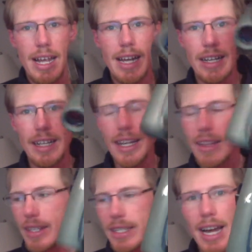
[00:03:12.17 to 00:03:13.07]
And I
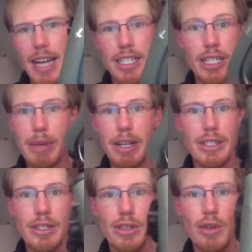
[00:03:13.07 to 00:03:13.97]
like this size just
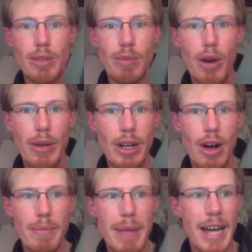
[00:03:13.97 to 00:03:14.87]
because they're so small and
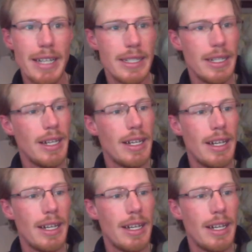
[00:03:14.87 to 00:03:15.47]
compact.